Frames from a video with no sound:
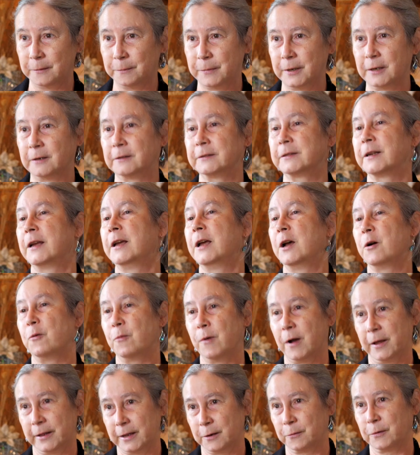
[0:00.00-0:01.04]
built,
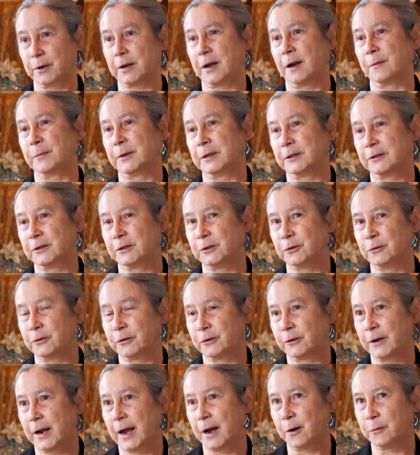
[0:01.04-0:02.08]
while they were coming to do
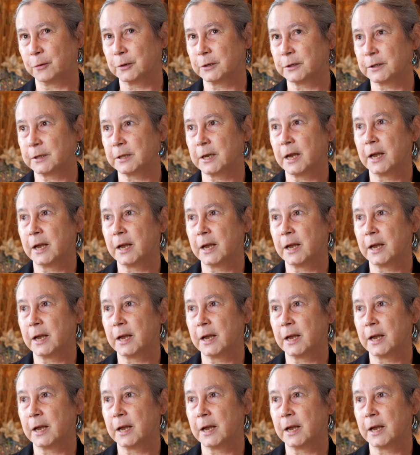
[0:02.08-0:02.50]
their hours.